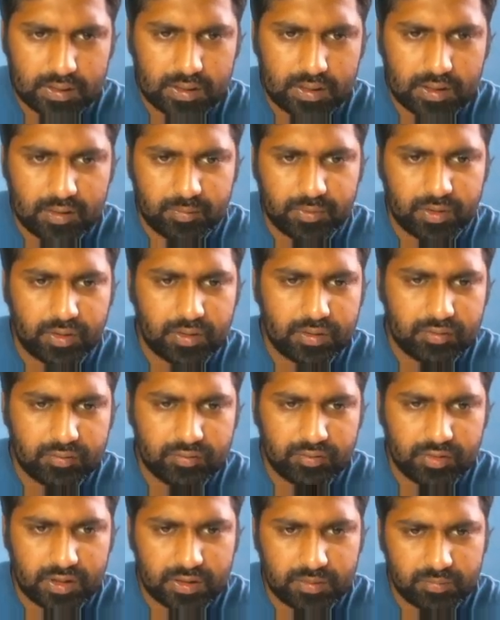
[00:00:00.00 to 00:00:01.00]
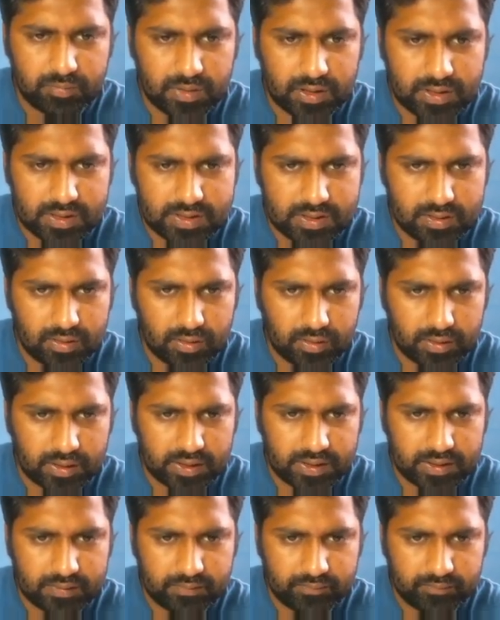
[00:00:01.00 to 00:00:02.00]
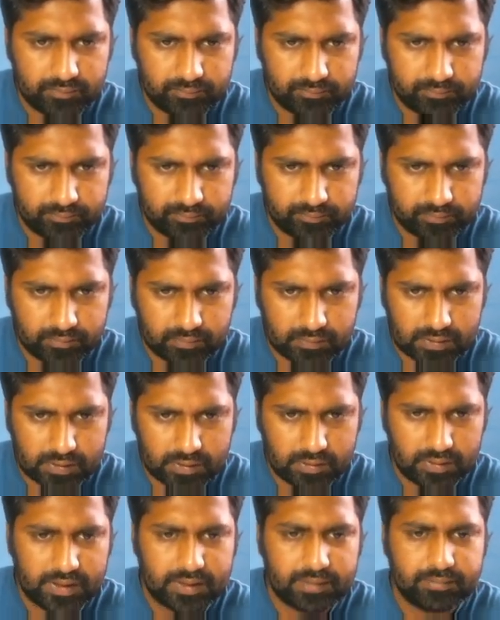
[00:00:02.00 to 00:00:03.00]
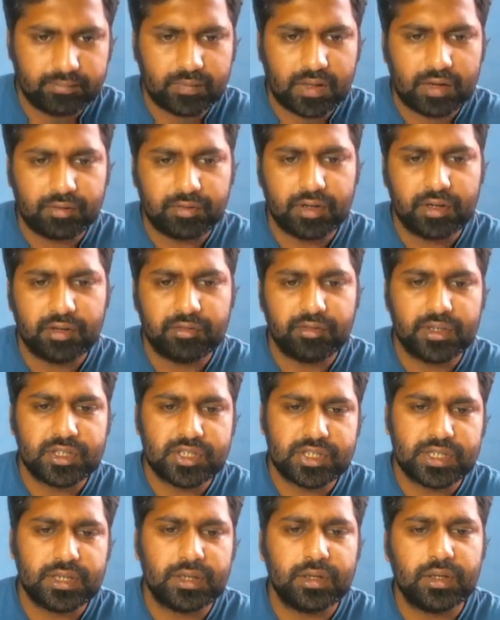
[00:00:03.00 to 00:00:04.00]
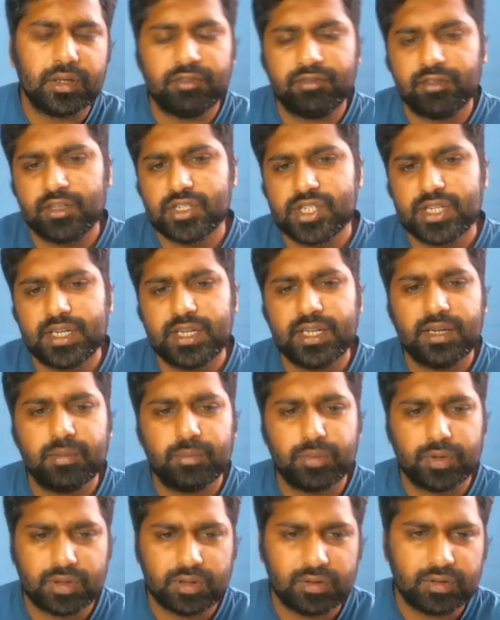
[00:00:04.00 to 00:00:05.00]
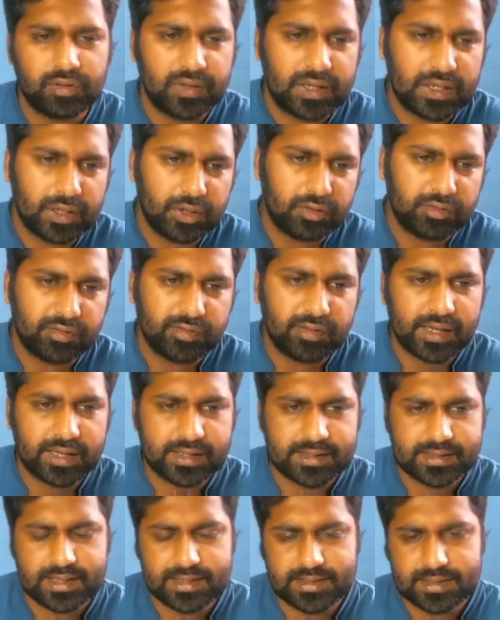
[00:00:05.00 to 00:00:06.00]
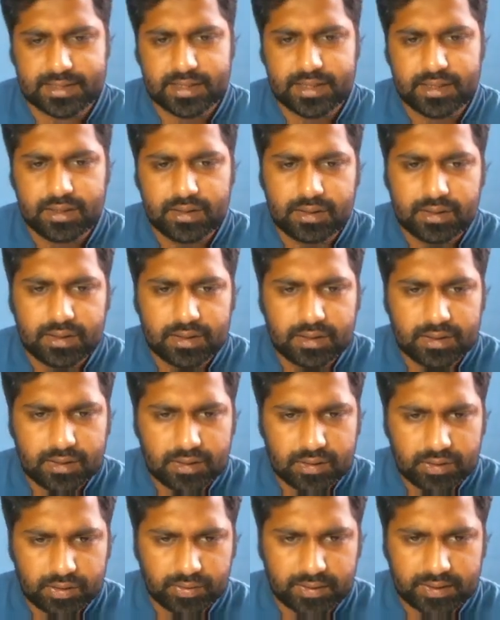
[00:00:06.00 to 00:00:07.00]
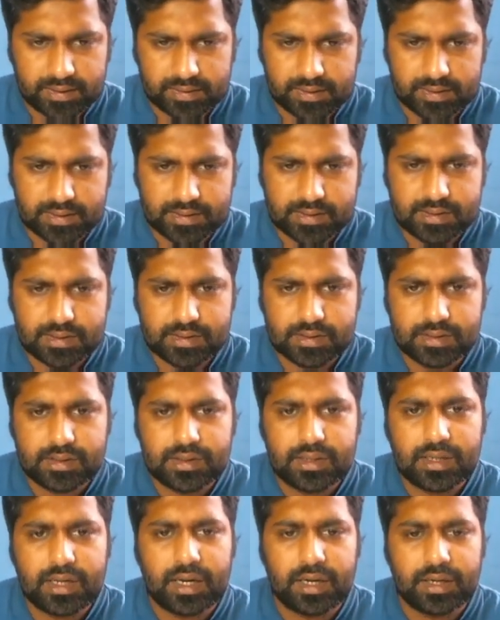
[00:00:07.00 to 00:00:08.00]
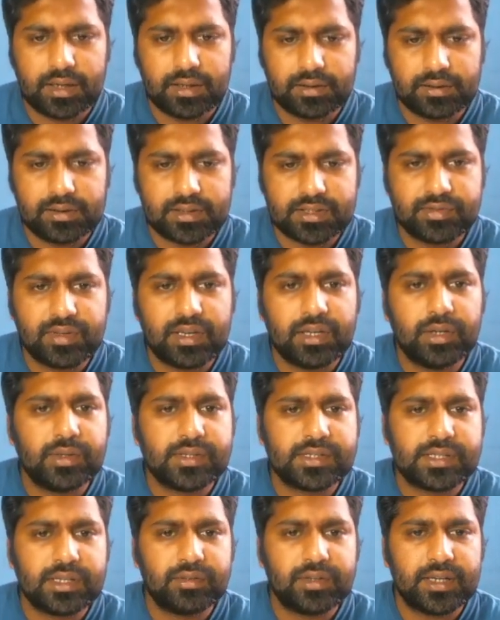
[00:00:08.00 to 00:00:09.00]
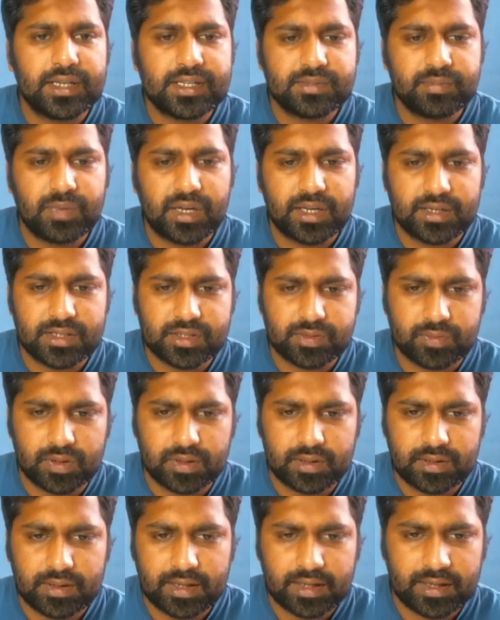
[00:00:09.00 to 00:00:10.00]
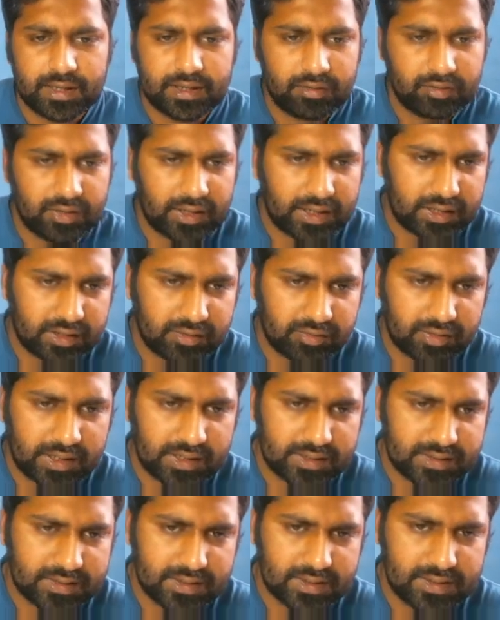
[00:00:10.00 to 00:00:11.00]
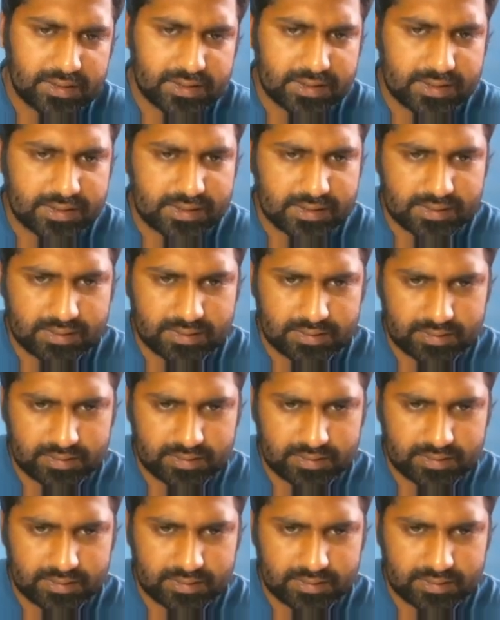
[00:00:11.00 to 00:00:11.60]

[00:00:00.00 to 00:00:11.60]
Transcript: upon 1 plus log a. Okay, after differentiating and putting the value of x as a, you get this, and this value is given as minus 1. Negative negative cancels.